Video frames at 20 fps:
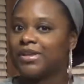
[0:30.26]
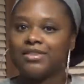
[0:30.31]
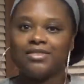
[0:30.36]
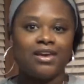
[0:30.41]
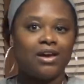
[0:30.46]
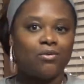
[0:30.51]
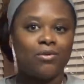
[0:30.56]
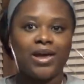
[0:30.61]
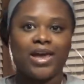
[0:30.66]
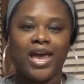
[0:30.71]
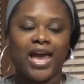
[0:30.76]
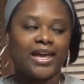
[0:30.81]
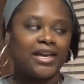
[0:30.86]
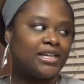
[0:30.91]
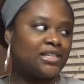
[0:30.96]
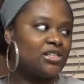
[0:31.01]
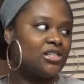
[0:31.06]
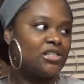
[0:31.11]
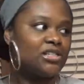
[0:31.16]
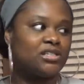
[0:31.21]
That way I
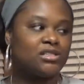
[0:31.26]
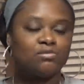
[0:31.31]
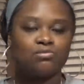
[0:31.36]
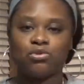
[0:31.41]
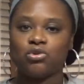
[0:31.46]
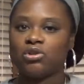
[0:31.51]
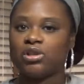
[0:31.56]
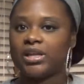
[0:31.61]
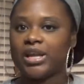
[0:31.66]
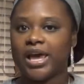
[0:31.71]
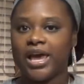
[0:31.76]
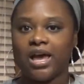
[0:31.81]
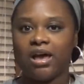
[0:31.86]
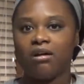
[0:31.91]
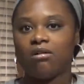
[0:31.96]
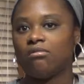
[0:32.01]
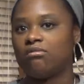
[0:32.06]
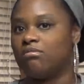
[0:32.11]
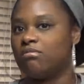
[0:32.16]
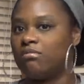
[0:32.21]
can just pull it
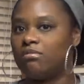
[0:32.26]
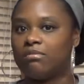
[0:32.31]
out